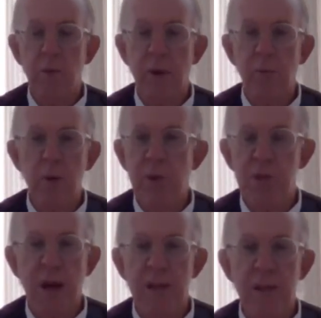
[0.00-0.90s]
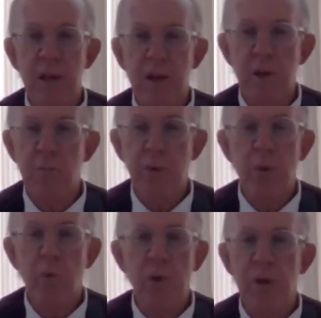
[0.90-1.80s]
when we signed the agreement,
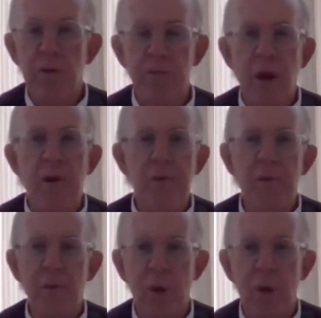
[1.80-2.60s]
we wouldn't have known